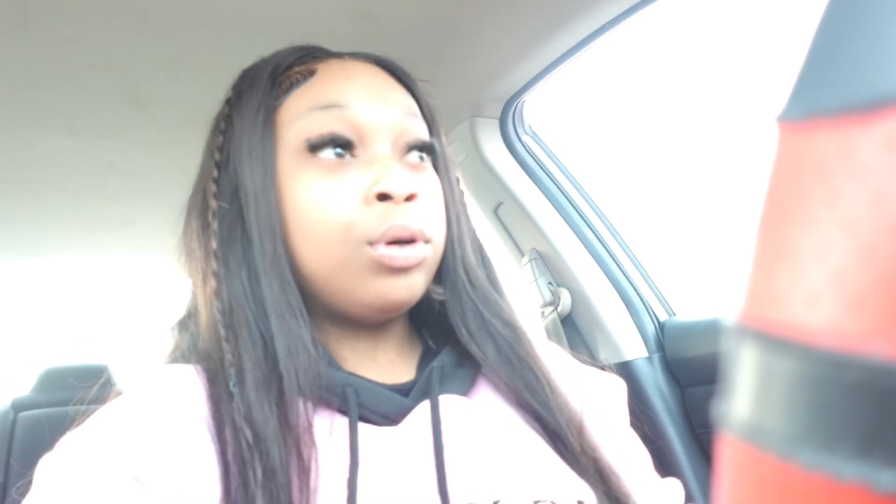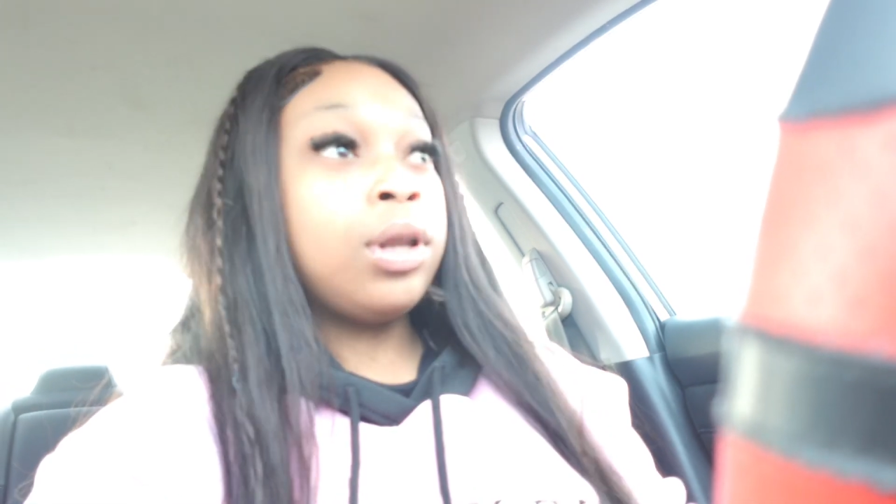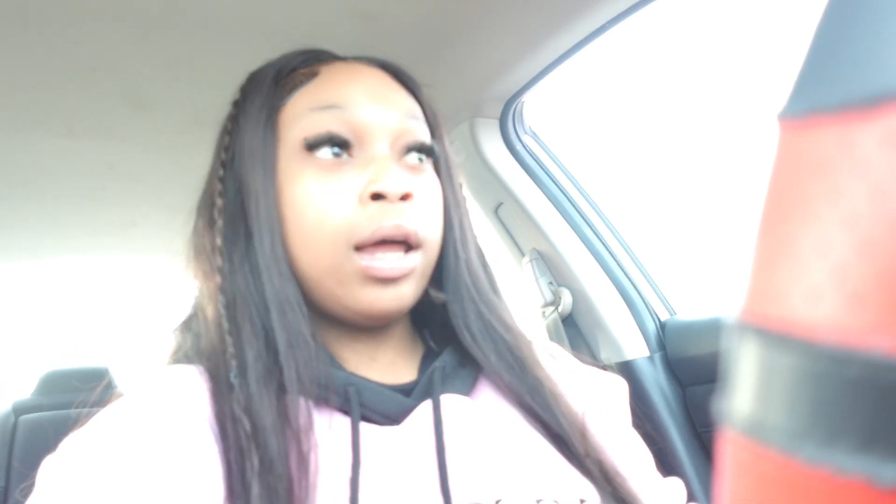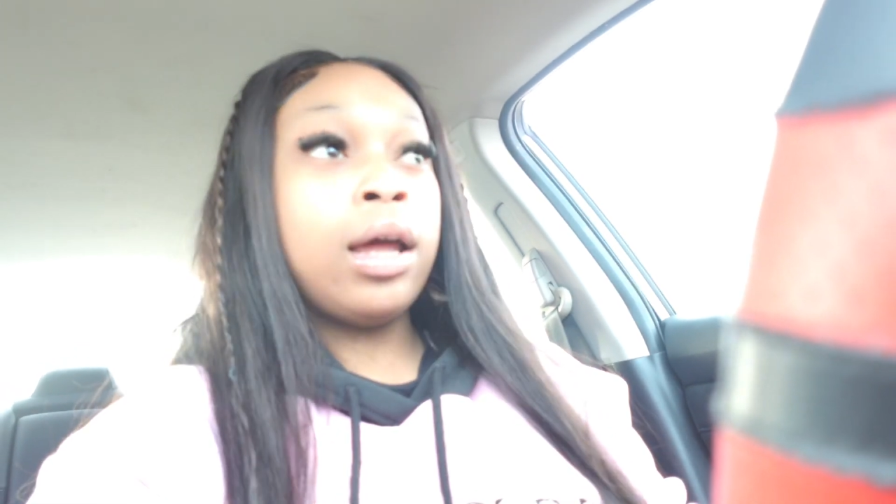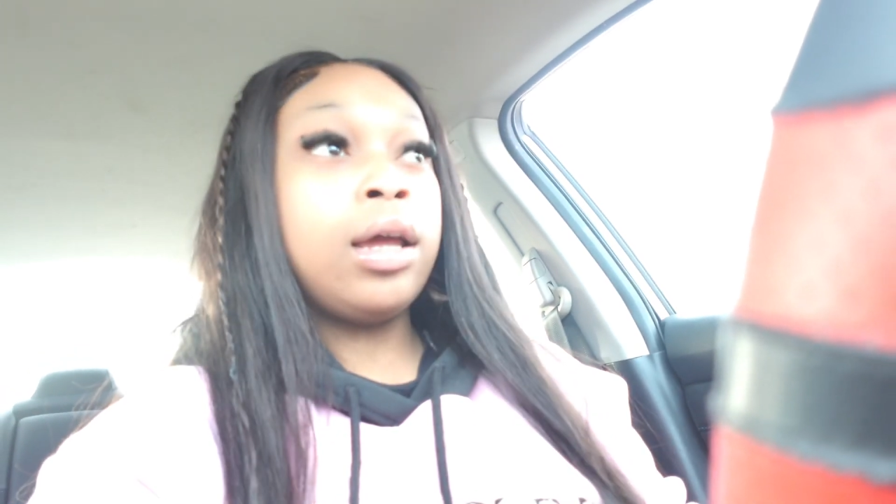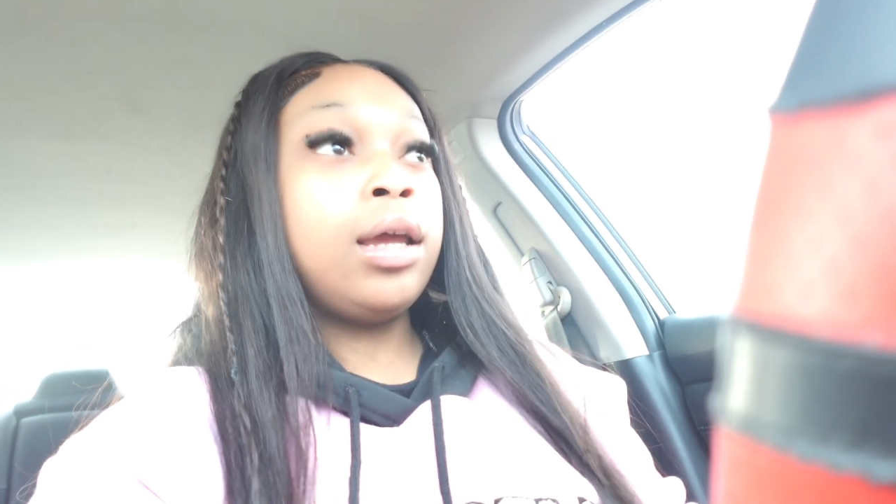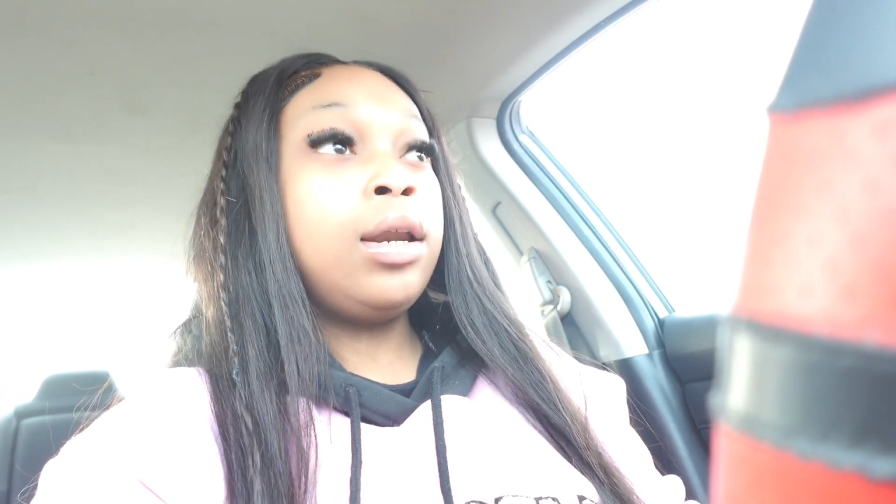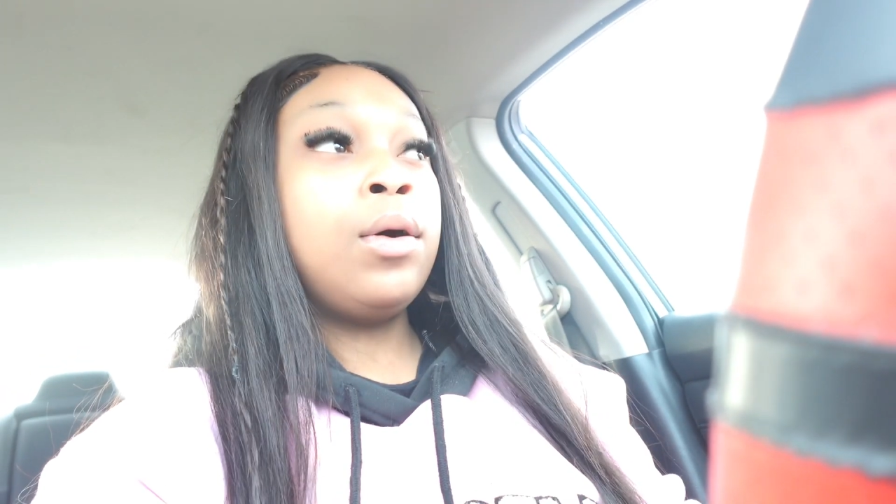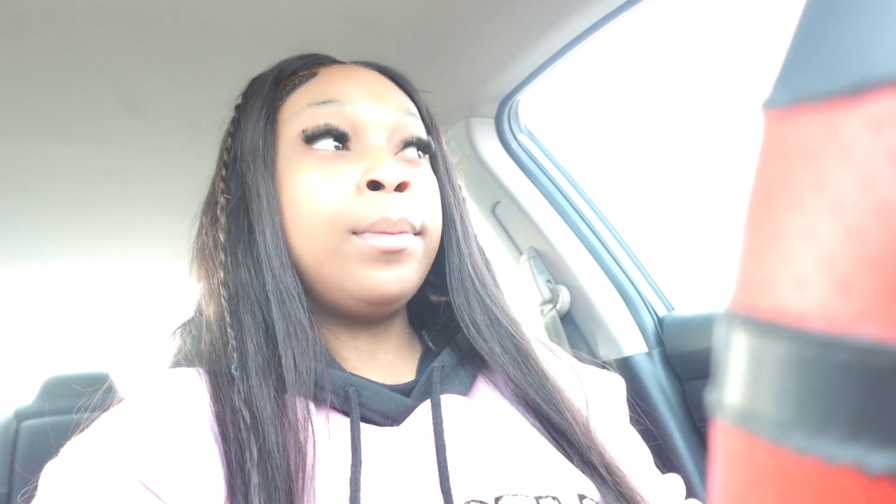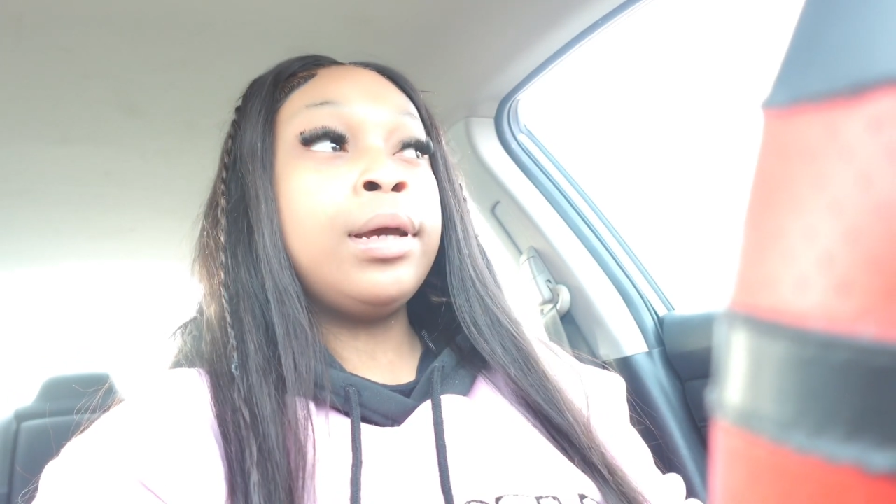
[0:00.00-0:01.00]
like it
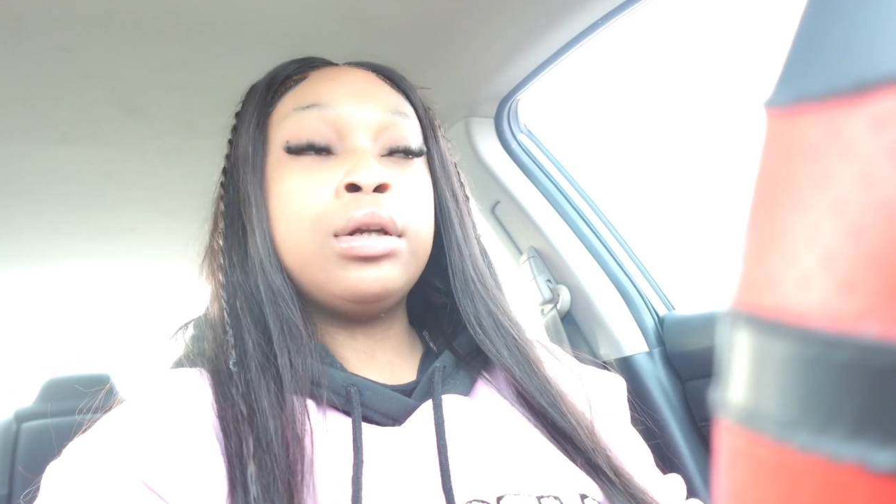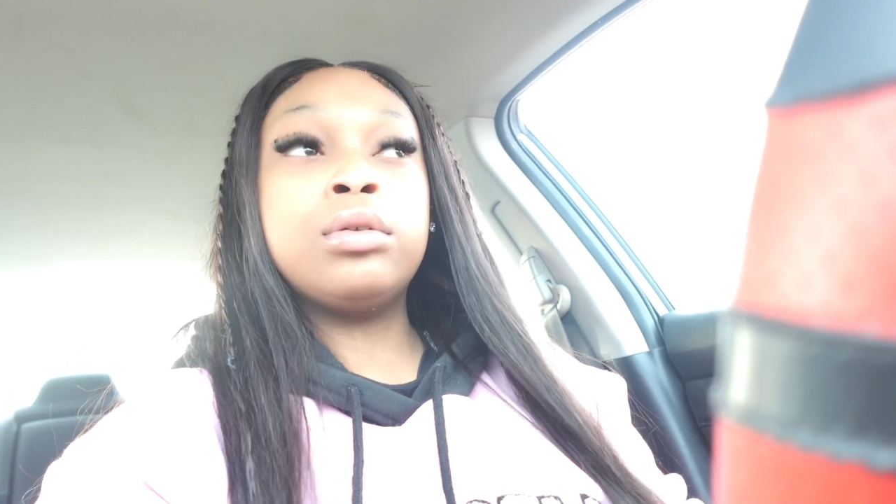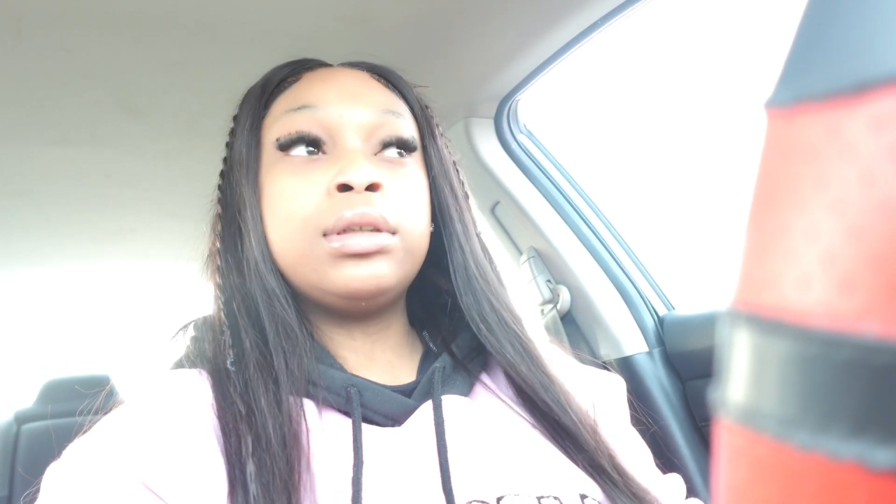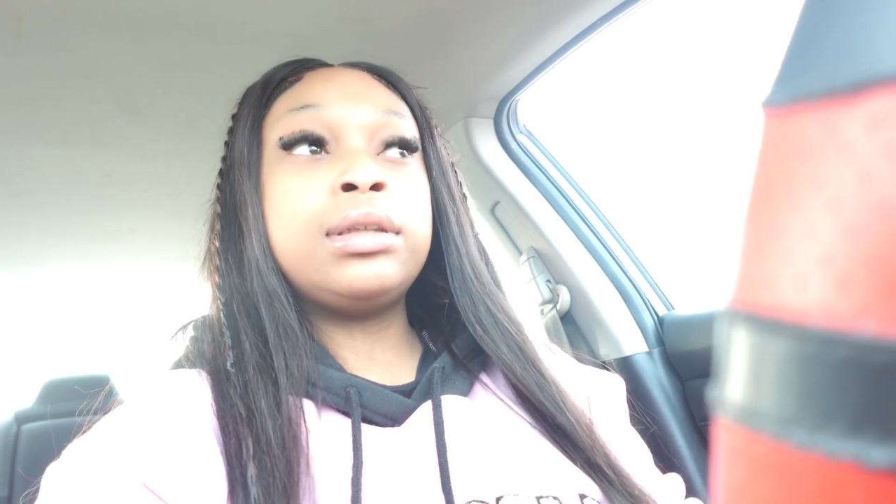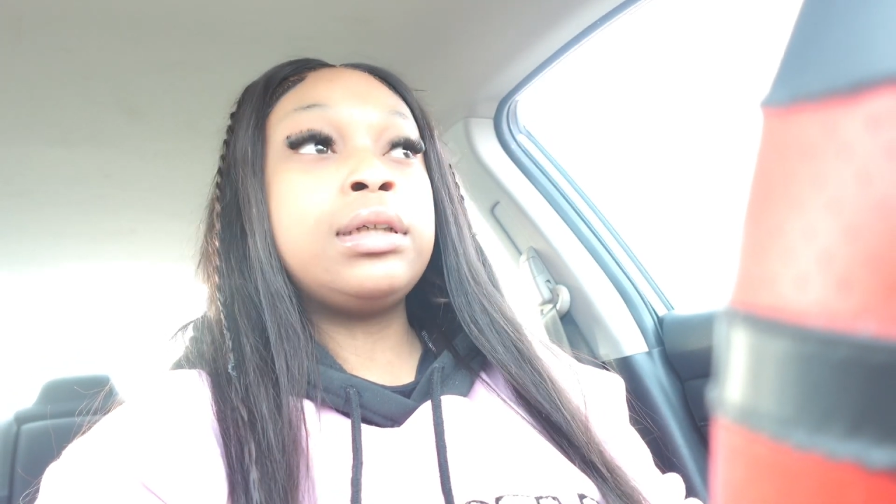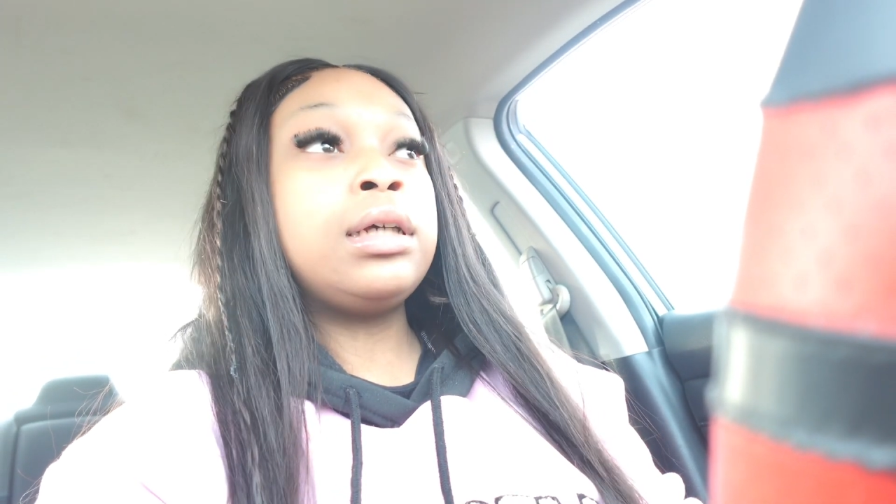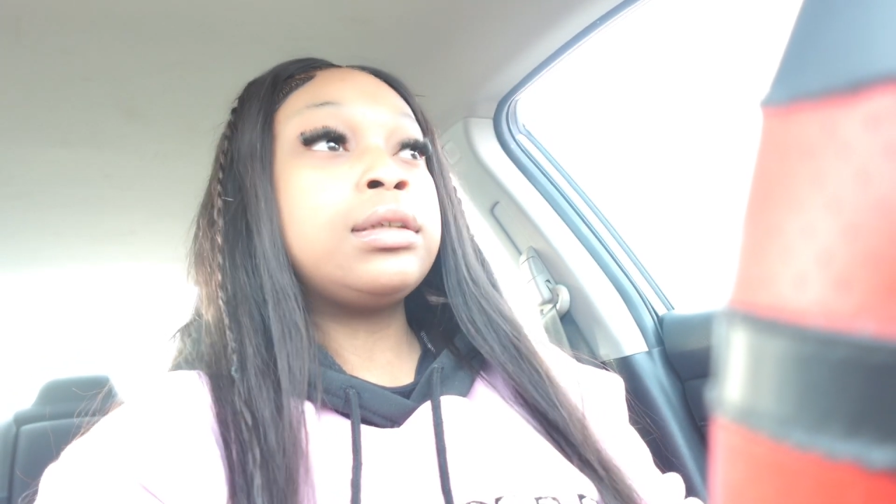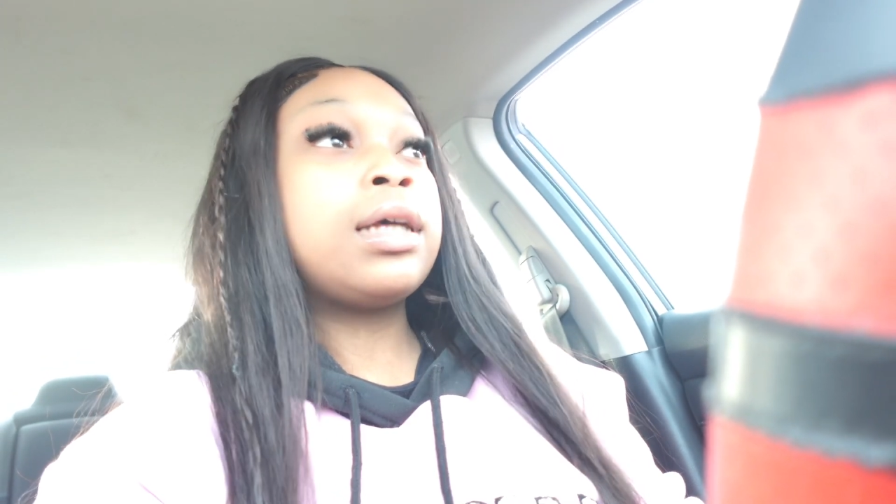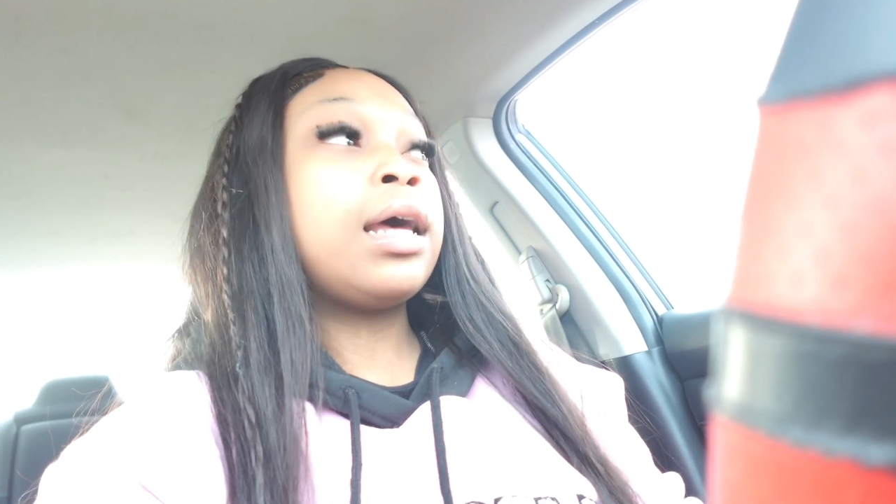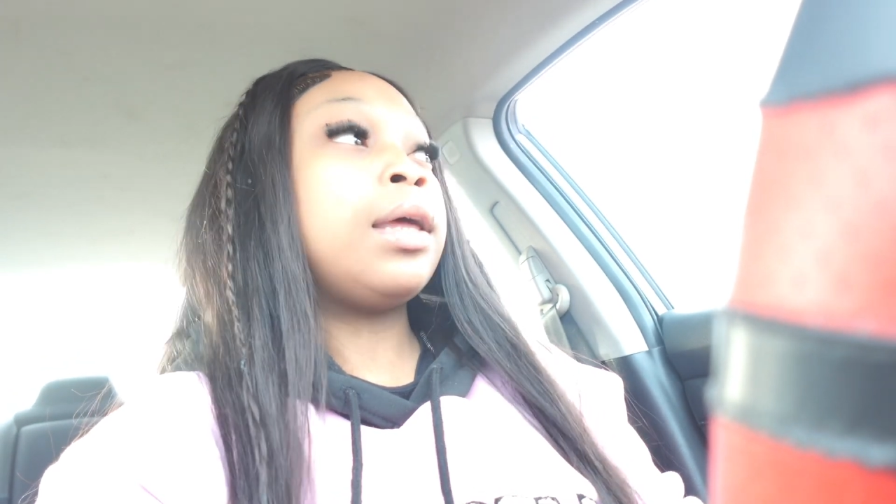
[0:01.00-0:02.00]
don't make no
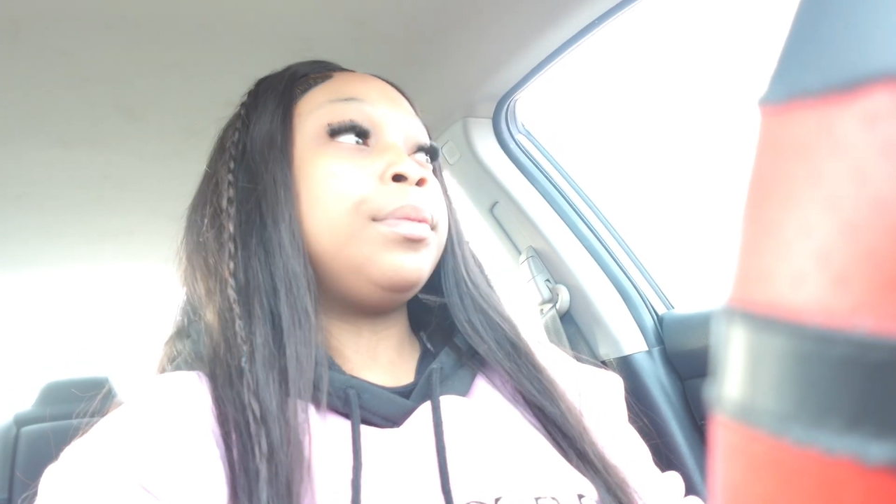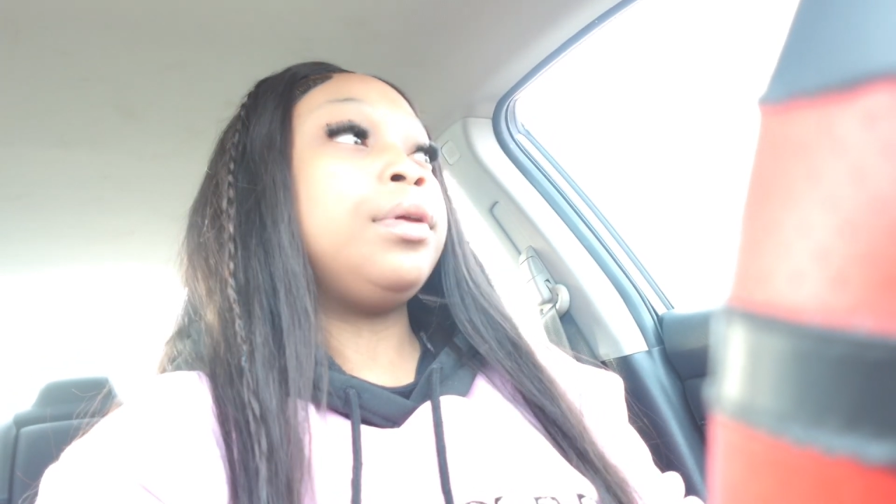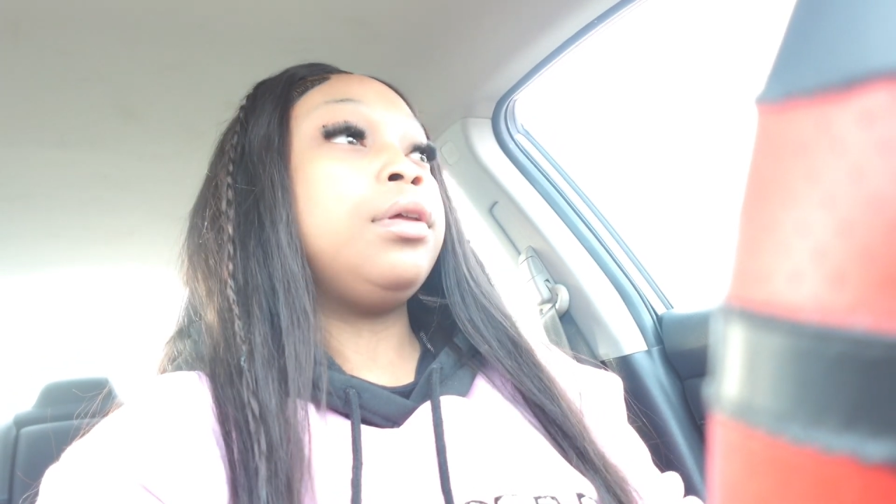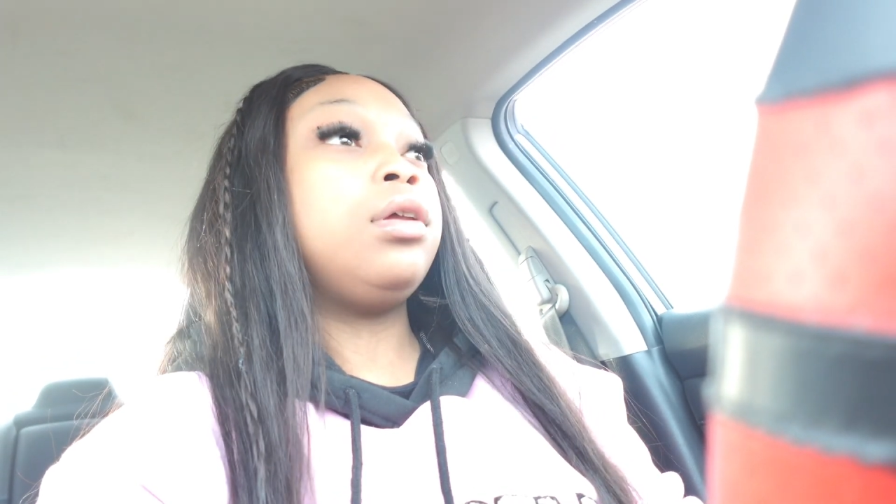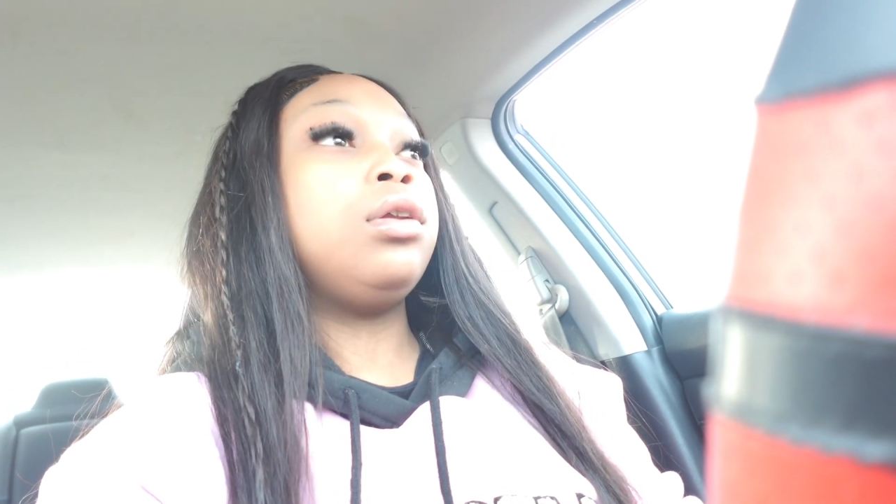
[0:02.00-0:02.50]
sense how they be